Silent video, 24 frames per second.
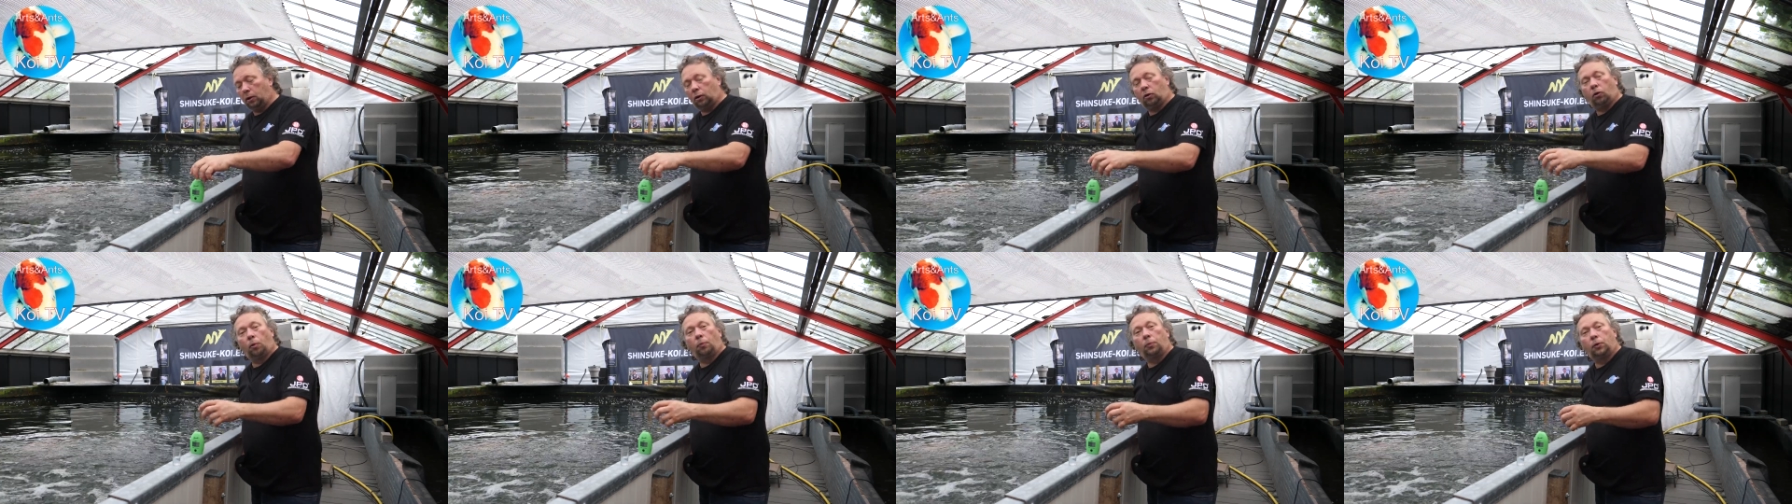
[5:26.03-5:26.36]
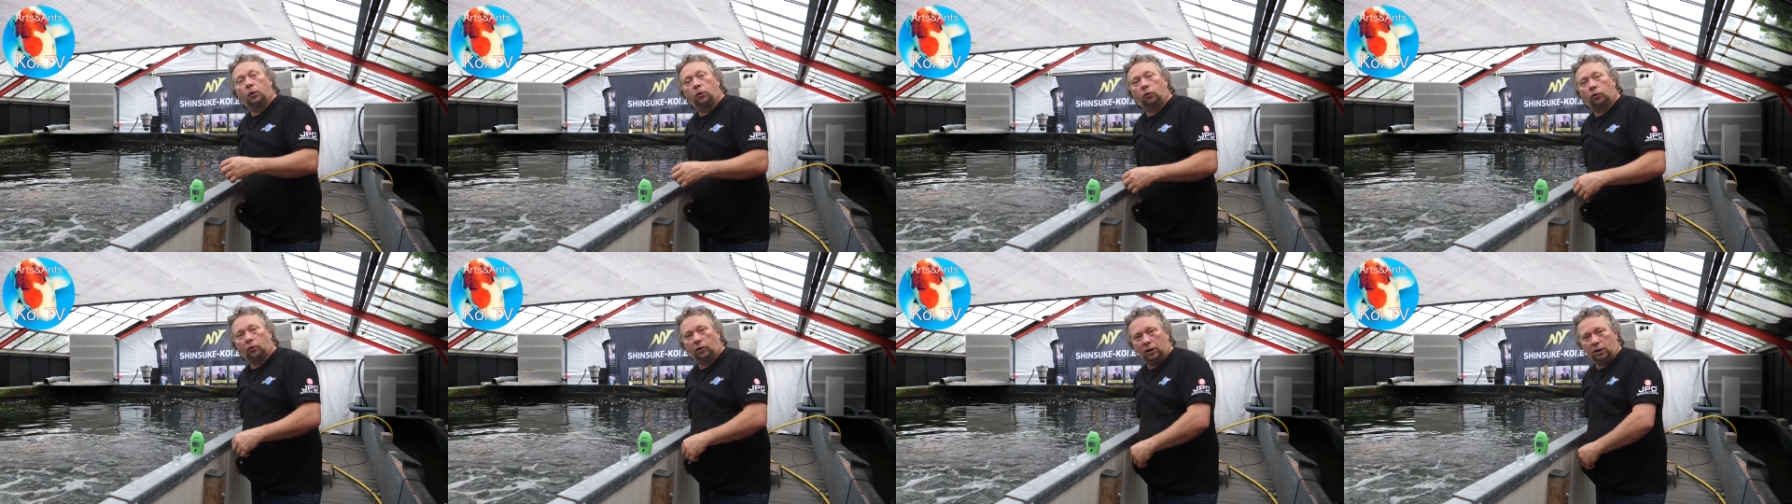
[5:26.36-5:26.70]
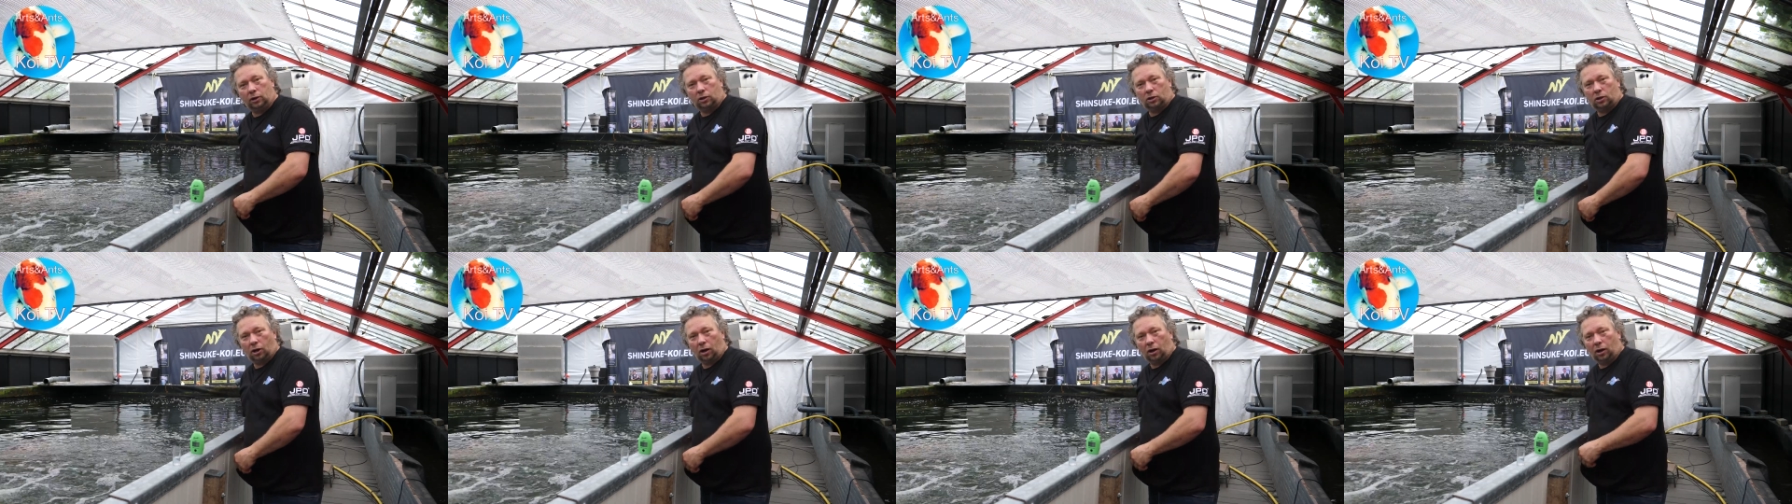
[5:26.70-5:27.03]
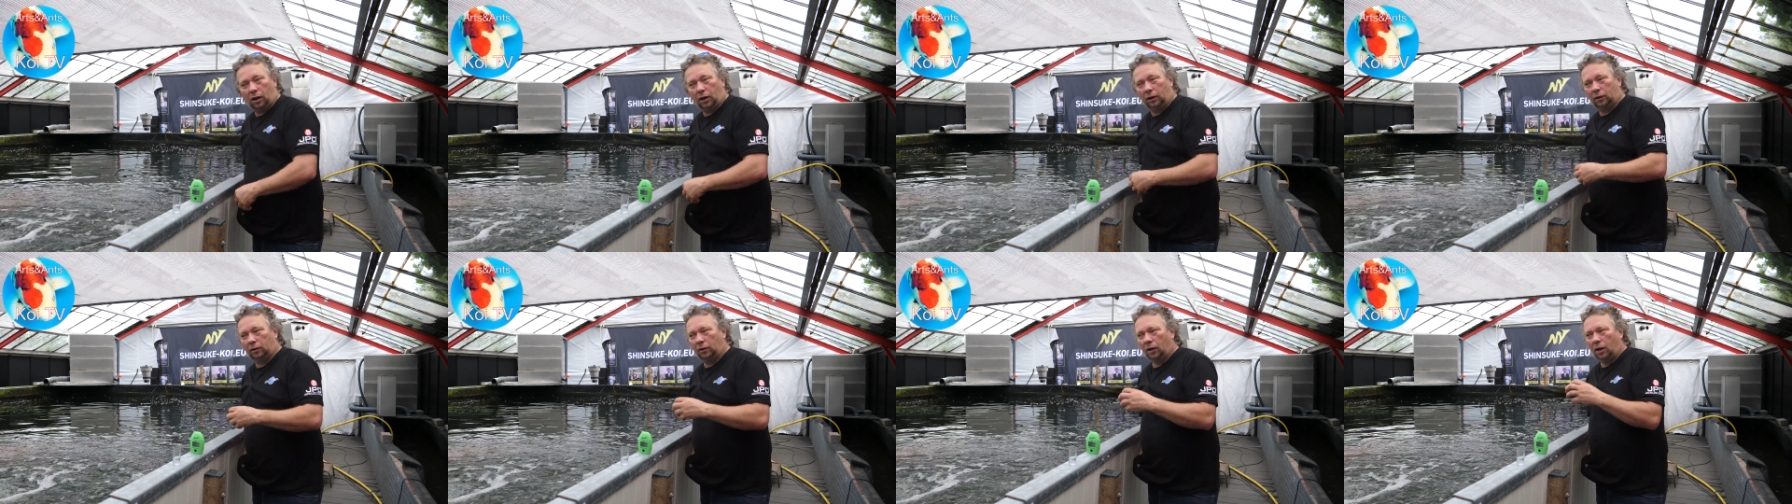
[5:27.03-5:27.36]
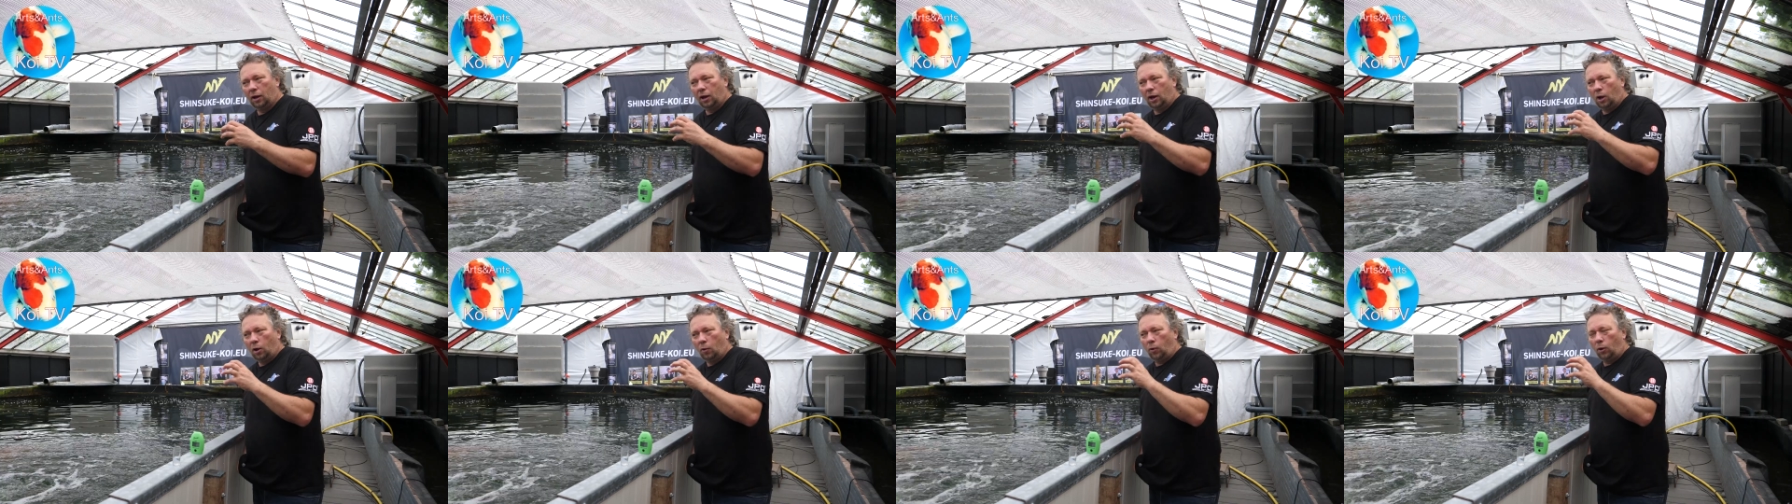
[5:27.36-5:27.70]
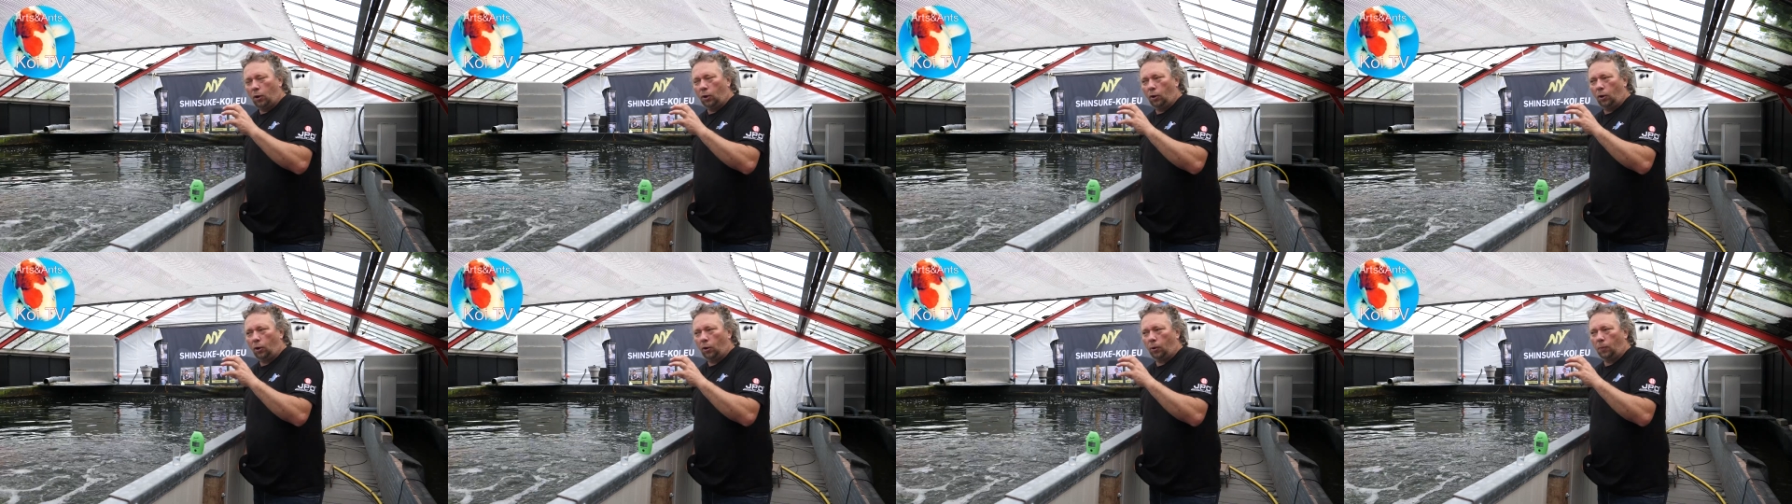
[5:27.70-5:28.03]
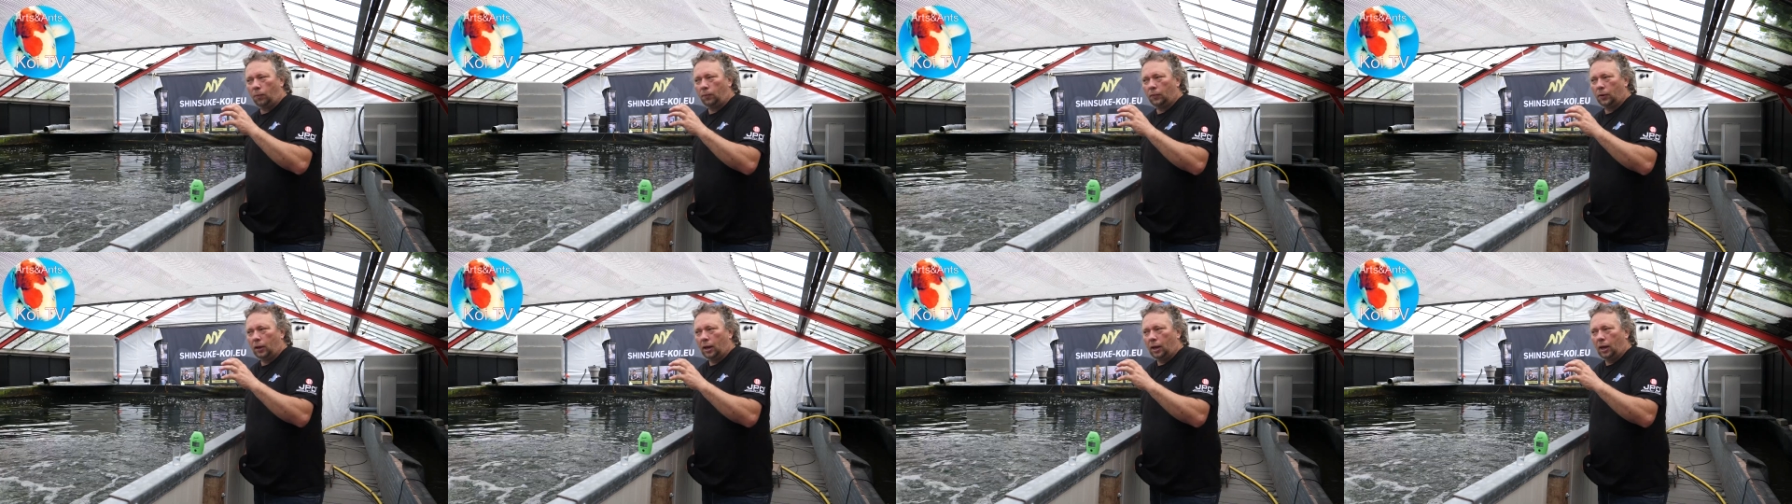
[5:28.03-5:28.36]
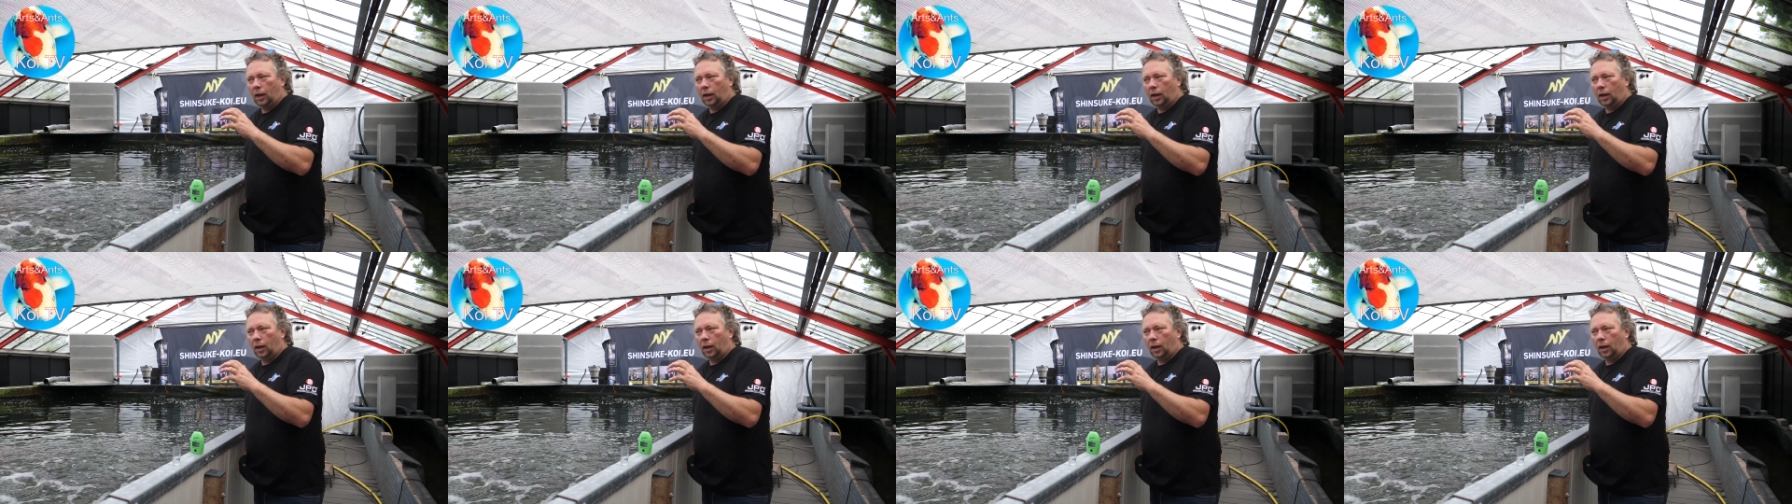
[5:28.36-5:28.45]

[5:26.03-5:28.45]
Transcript: computer inside will